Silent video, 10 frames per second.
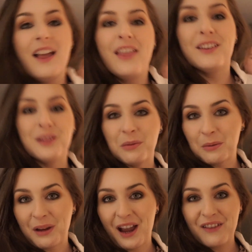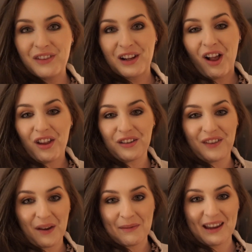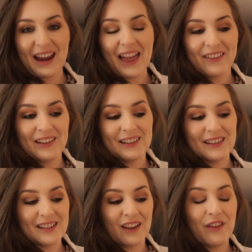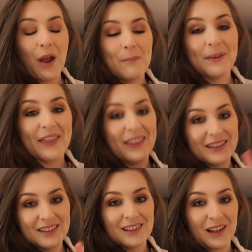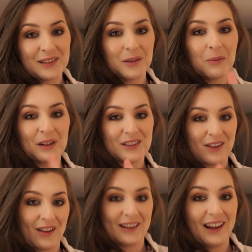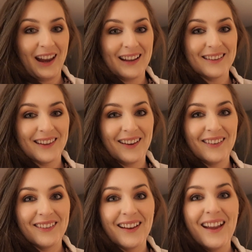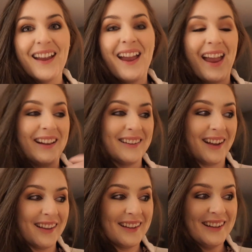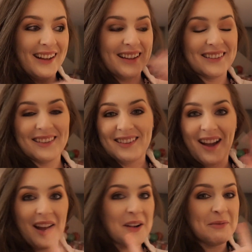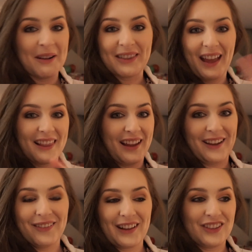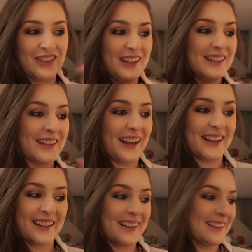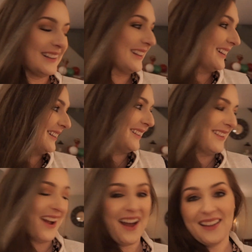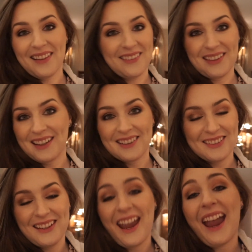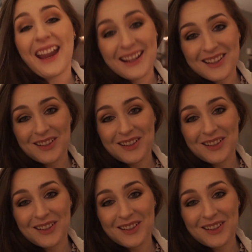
Yeah. This is where we have like all our family gatherings and stuff, but this is also where Dolly hangs out. And Dolly is not about that life. Like, she's like not loving, she hates